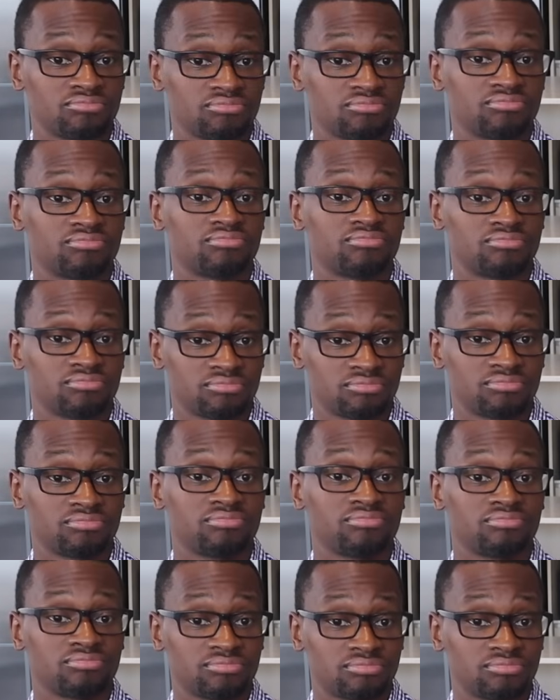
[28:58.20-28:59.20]

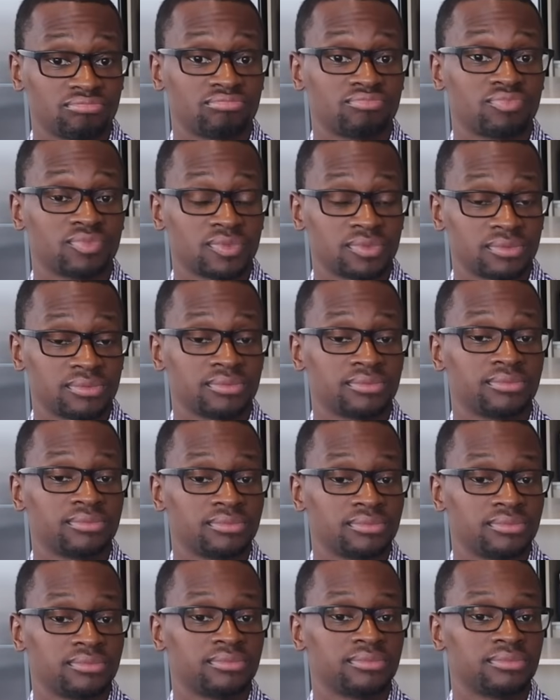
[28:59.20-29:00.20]

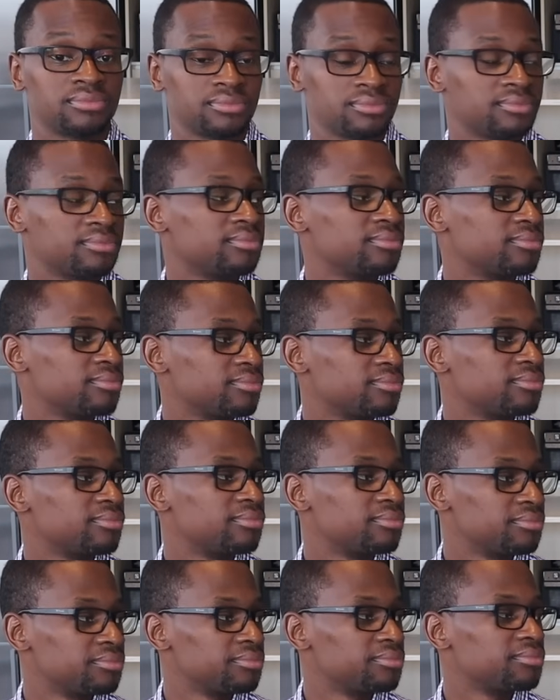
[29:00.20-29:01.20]

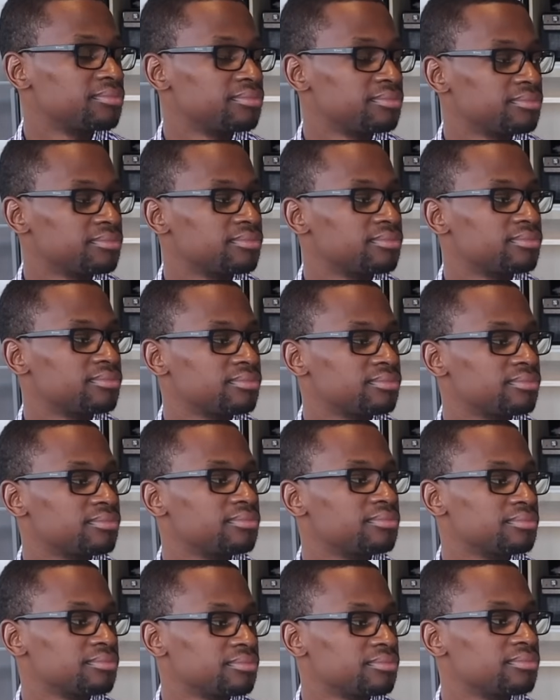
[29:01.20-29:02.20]

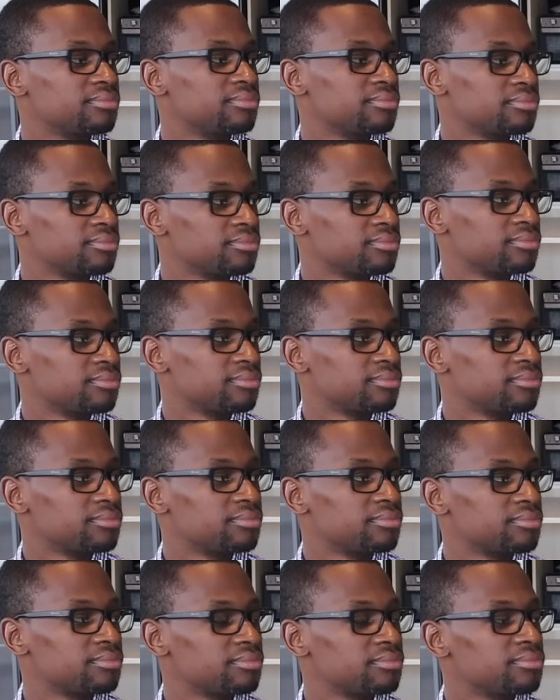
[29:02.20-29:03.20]

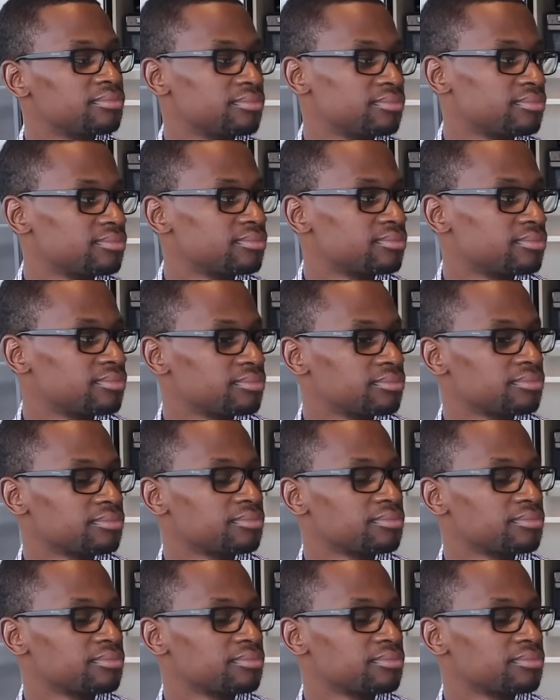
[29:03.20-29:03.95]
[no speech]